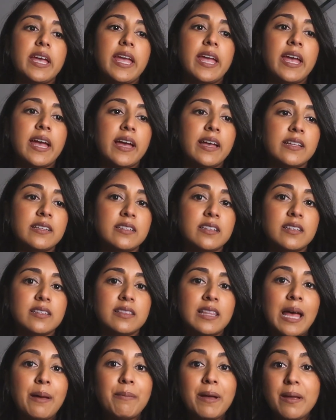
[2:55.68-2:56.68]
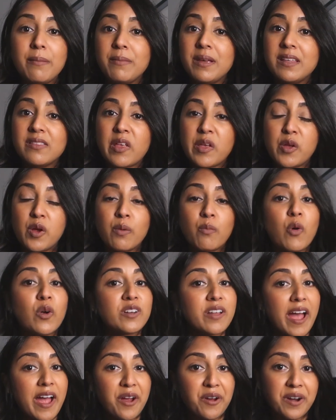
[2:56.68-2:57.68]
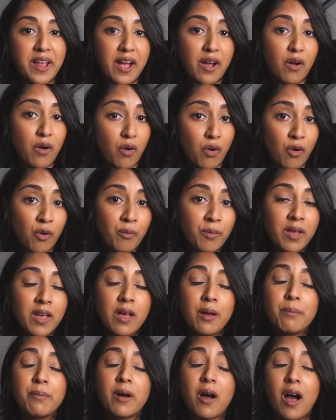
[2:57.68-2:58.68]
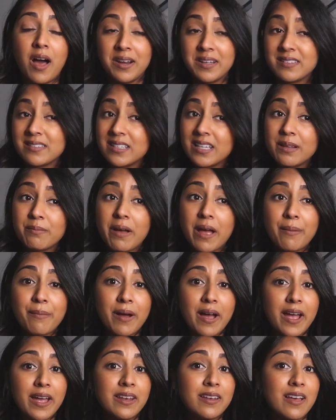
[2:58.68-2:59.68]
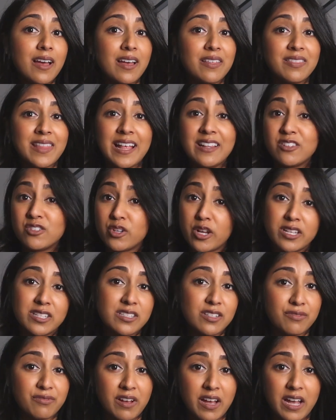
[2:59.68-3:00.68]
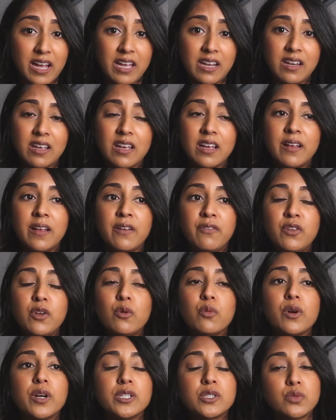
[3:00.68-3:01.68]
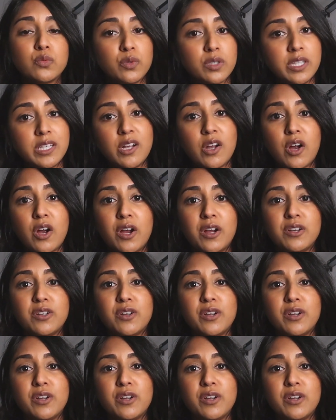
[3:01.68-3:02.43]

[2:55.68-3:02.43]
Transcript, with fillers: And that might mean that you're more tired at home, but honestly, in my mind, that's justified. If you worked really hard